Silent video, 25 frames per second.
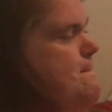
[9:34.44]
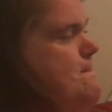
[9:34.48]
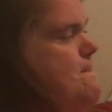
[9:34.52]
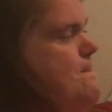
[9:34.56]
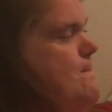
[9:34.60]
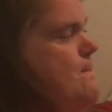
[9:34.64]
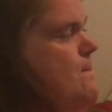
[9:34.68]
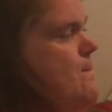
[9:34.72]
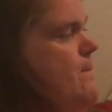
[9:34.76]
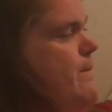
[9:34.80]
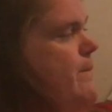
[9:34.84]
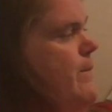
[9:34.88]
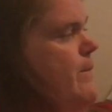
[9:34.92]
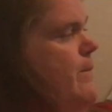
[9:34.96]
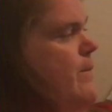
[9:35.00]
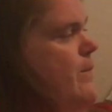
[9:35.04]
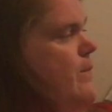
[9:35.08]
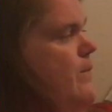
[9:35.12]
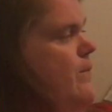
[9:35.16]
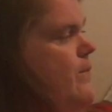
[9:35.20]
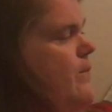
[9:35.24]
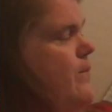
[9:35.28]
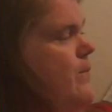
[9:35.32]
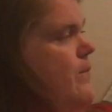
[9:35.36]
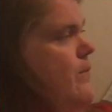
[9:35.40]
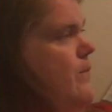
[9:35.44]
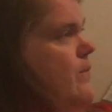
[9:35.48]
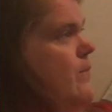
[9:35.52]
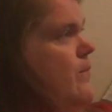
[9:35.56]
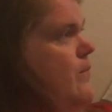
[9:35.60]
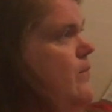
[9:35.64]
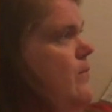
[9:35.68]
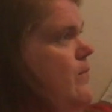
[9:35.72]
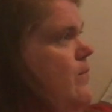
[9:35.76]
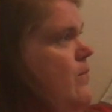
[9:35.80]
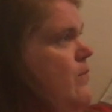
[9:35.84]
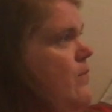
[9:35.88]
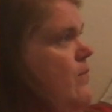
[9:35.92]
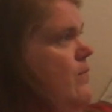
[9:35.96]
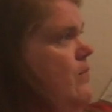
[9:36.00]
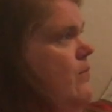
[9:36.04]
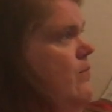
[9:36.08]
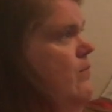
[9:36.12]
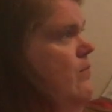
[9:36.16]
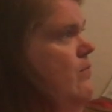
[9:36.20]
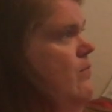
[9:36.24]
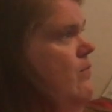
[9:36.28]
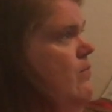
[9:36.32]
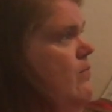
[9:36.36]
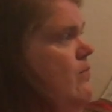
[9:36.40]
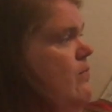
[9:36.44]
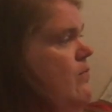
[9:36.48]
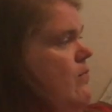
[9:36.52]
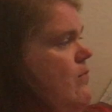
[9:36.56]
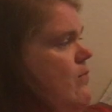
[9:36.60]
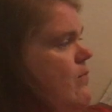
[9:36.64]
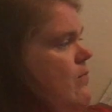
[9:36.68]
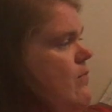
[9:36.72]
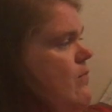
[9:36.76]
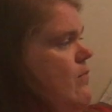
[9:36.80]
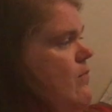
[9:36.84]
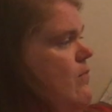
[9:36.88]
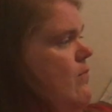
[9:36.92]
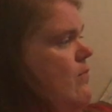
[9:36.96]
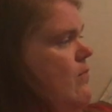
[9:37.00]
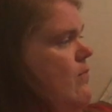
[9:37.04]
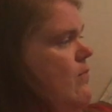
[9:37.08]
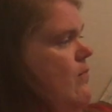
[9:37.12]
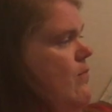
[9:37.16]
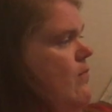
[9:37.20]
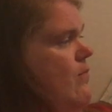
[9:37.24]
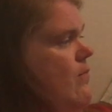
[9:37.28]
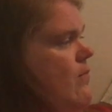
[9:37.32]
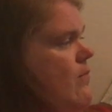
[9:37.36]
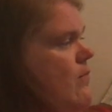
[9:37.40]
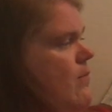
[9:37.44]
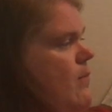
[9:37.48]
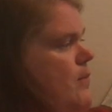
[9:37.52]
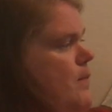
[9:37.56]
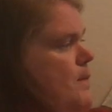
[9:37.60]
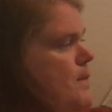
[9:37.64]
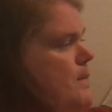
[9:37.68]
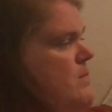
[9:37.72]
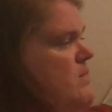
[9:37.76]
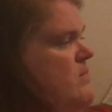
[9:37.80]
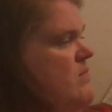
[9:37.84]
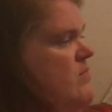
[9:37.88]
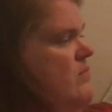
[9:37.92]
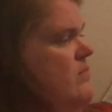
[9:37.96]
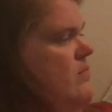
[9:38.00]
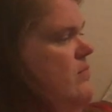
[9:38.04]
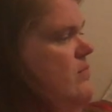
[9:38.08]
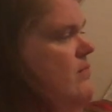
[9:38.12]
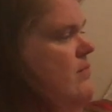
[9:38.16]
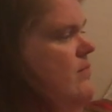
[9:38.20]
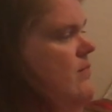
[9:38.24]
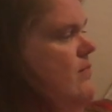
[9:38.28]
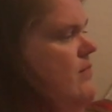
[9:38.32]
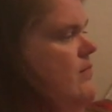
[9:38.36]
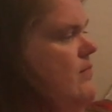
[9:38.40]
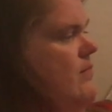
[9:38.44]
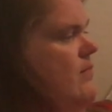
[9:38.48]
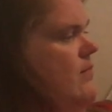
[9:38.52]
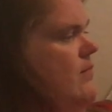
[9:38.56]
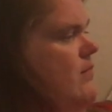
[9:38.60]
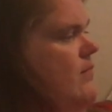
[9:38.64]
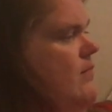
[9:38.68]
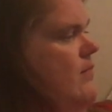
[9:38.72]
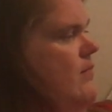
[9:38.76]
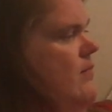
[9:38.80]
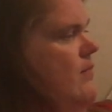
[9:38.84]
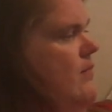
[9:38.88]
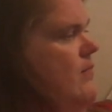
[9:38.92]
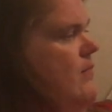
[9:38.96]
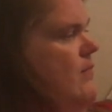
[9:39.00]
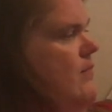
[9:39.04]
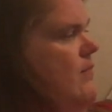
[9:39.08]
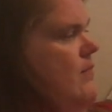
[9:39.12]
(no one is talking)